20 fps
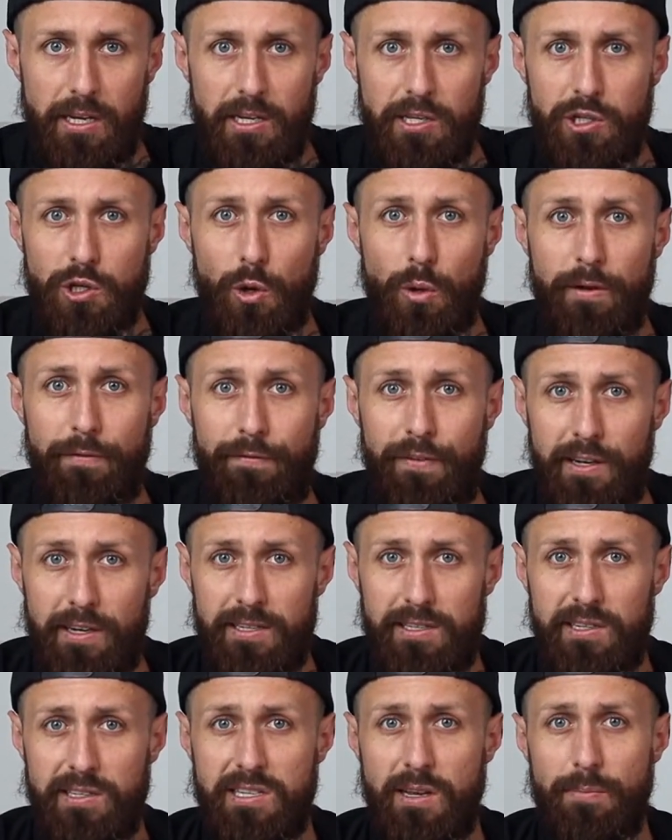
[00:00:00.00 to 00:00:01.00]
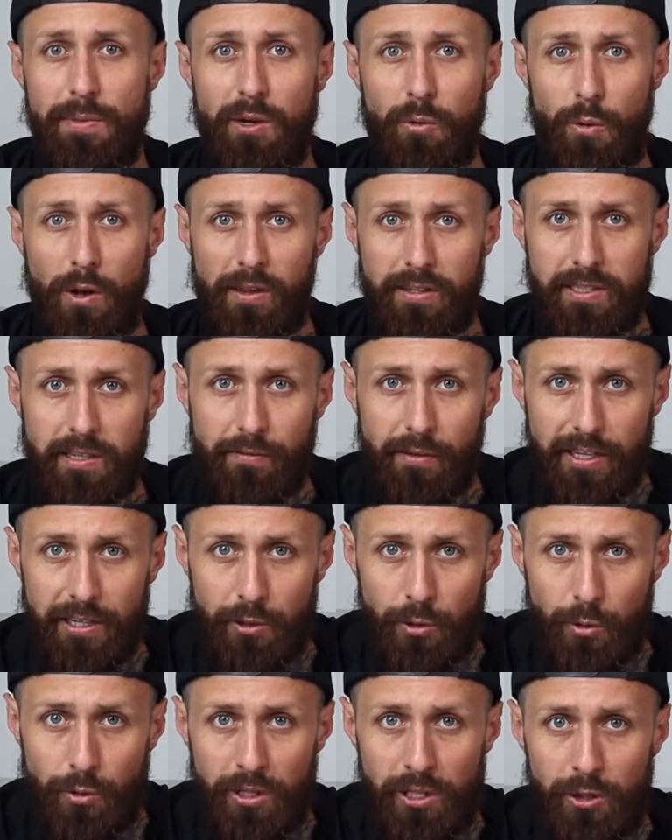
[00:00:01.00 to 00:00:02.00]
So if fitness is something relatively
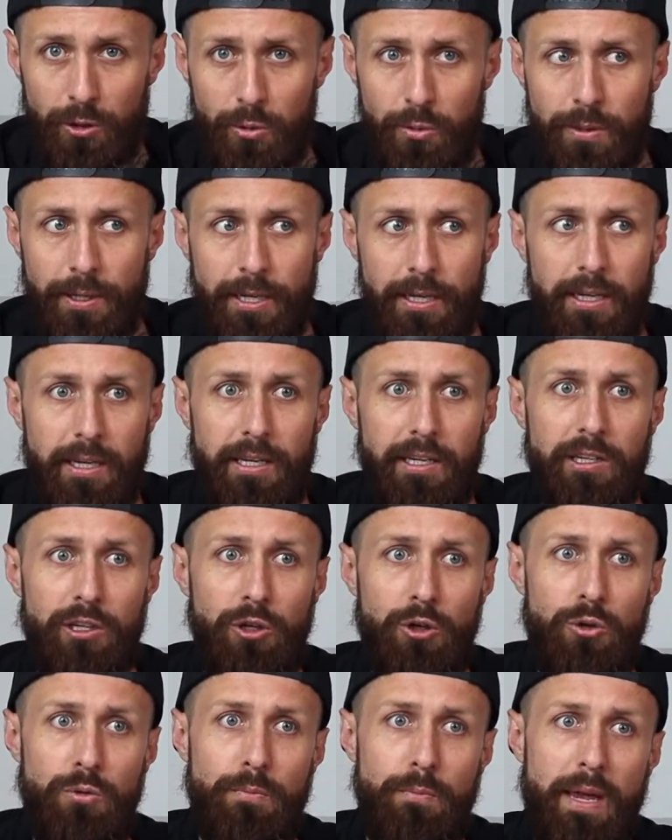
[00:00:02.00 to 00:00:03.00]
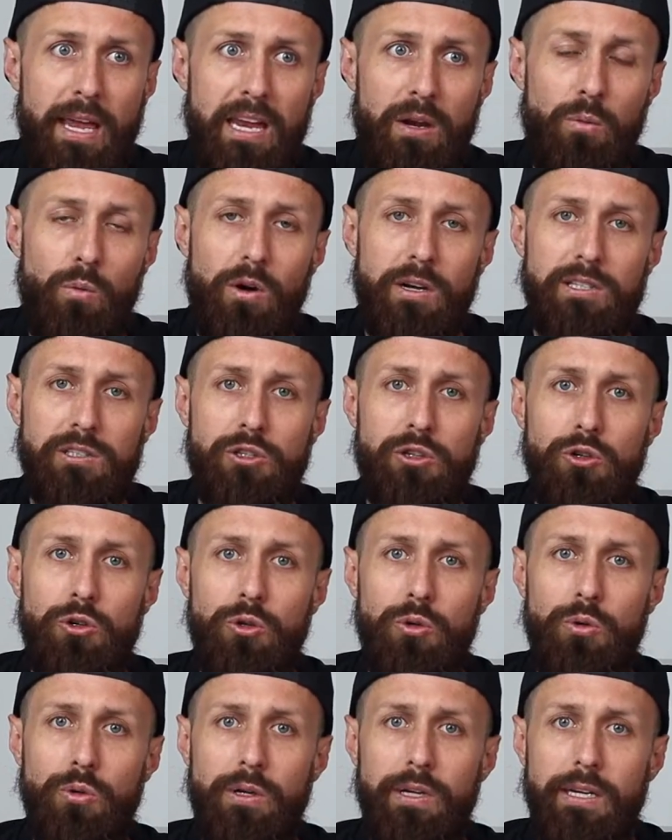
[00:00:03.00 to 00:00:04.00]
new to you, you may want
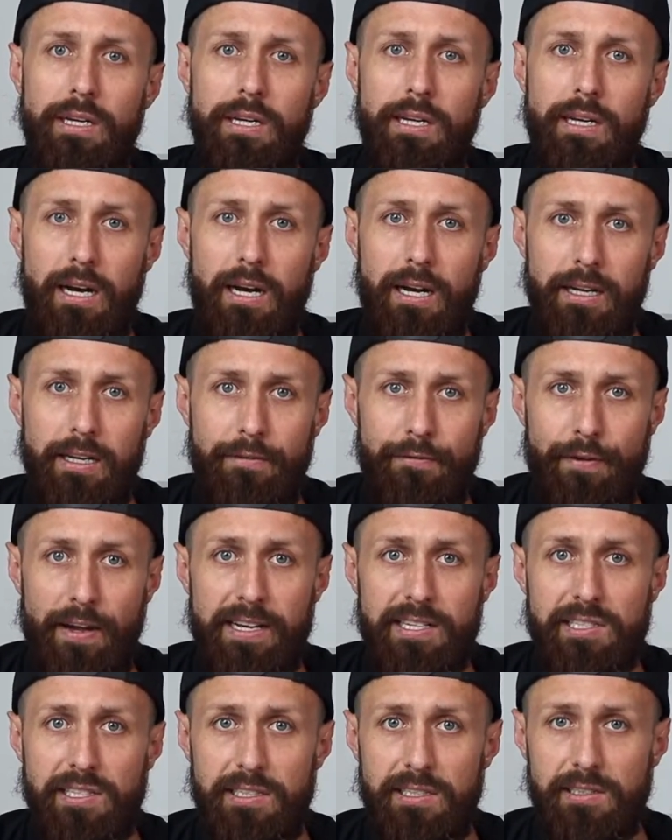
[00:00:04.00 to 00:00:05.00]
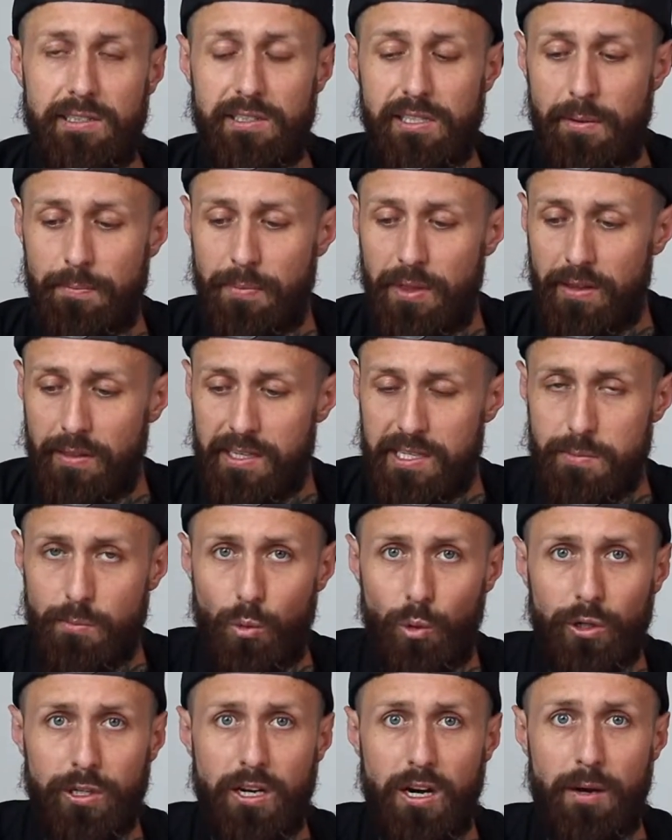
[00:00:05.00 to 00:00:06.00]
to invest in something that's
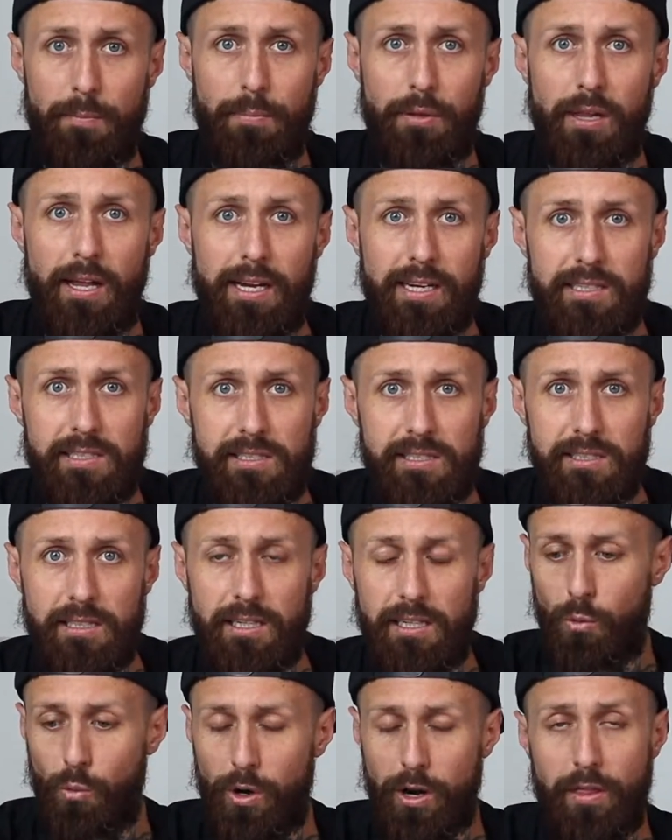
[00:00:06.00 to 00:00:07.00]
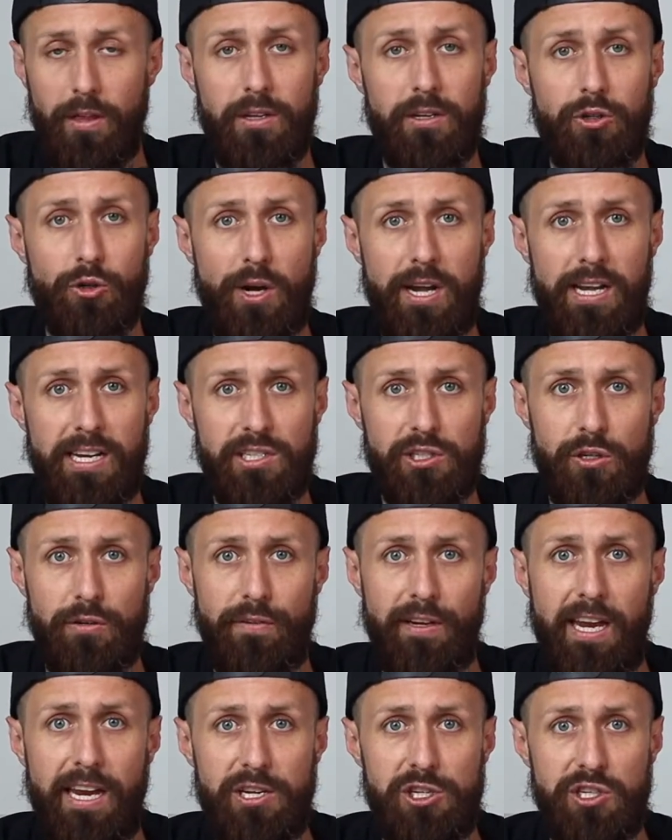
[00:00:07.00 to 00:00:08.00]
more complex, one of the training
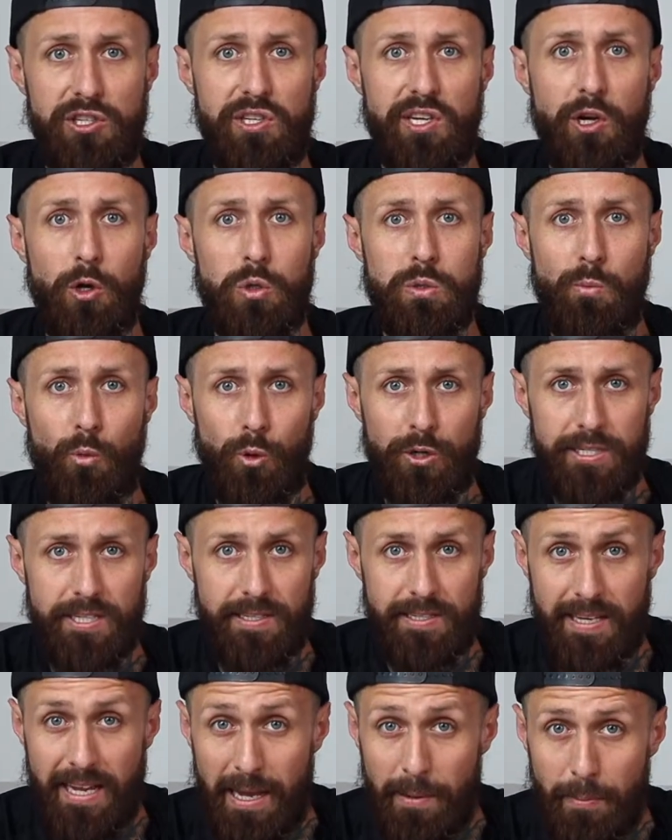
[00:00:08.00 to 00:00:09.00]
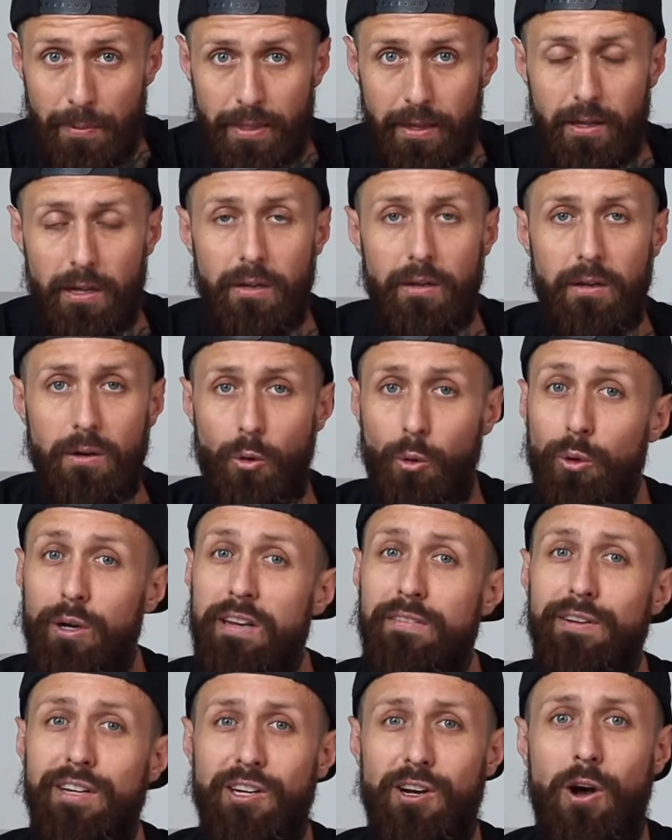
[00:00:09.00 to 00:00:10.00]
certifications that goes more into depth, or
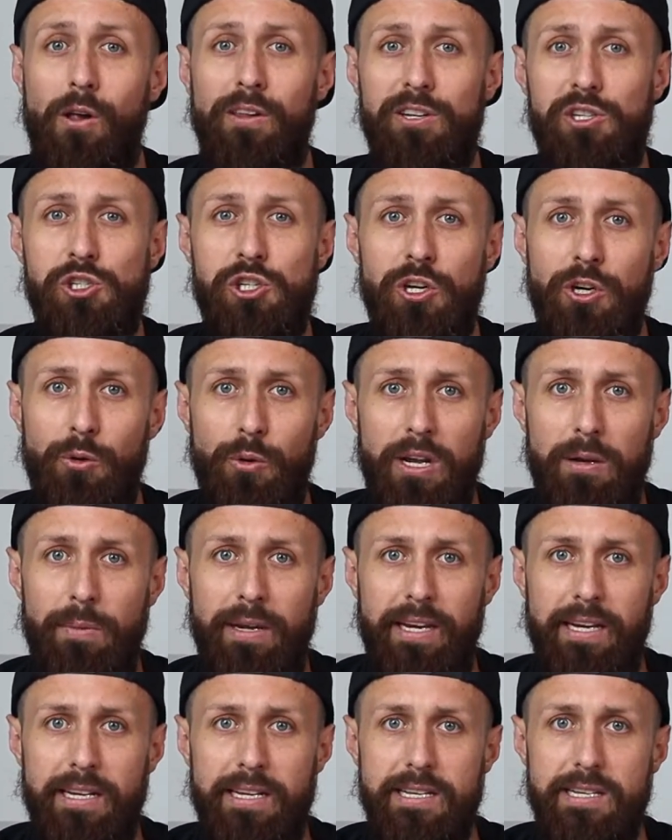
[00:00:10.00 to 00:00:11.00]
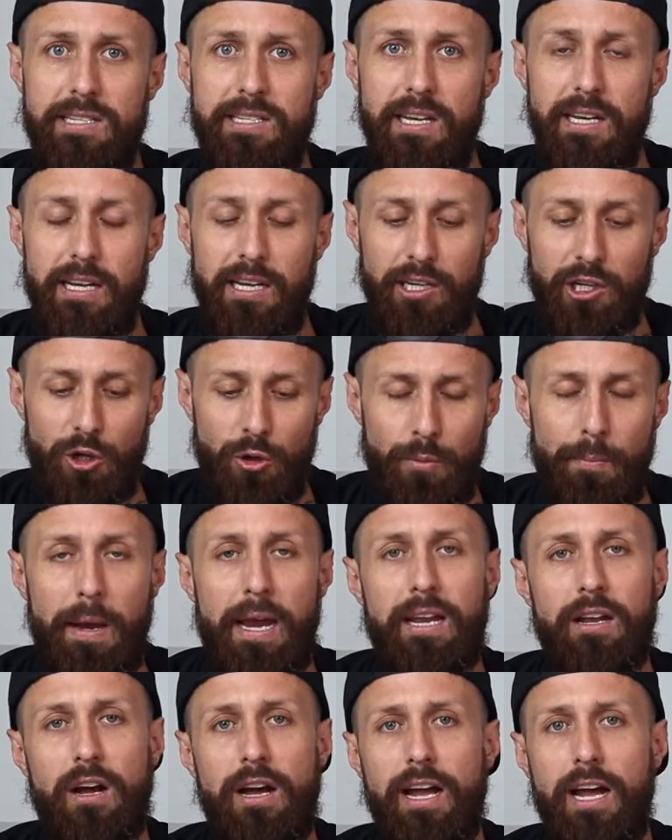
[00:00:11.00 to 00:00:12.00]
even a college degree, because you
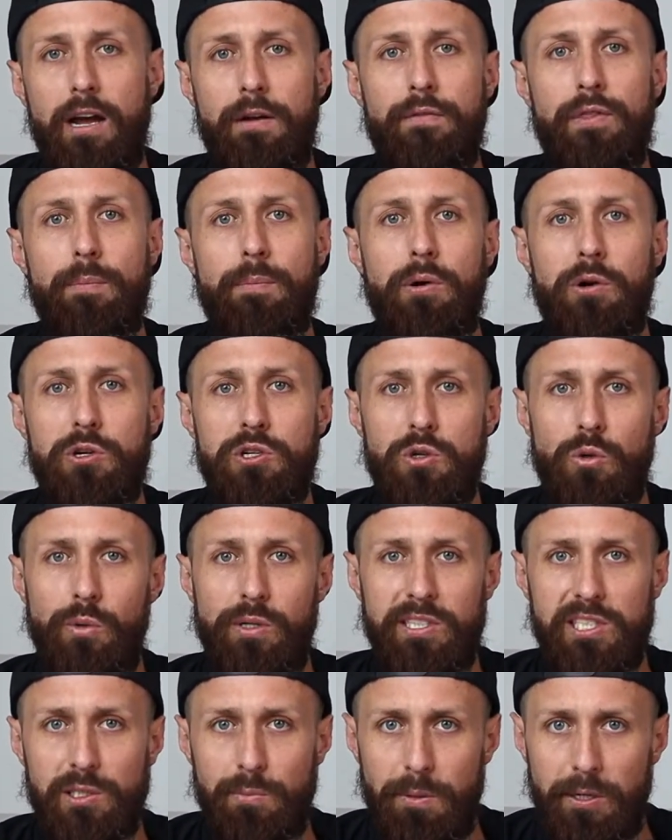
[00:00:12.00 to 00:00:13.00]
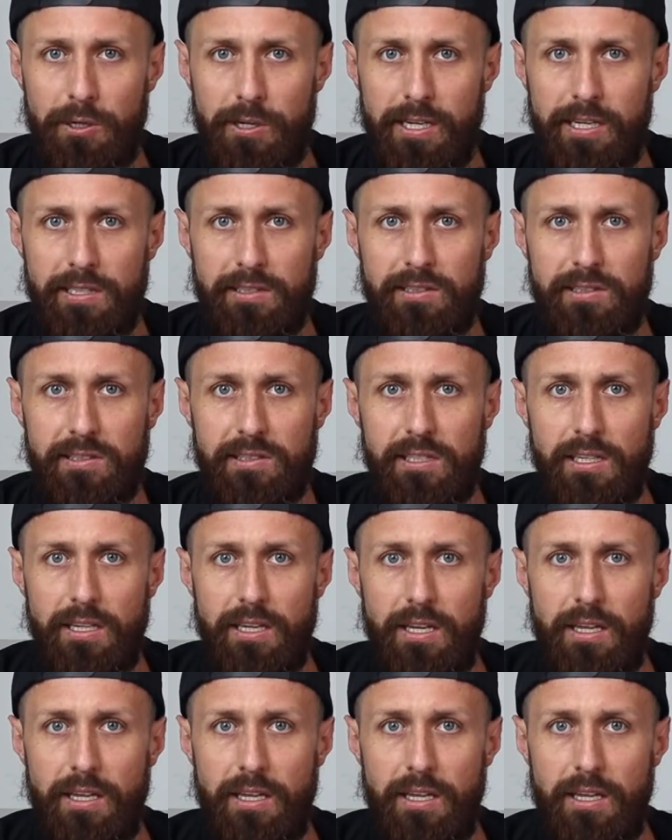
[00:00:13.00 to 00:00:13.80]
may not have the personal experience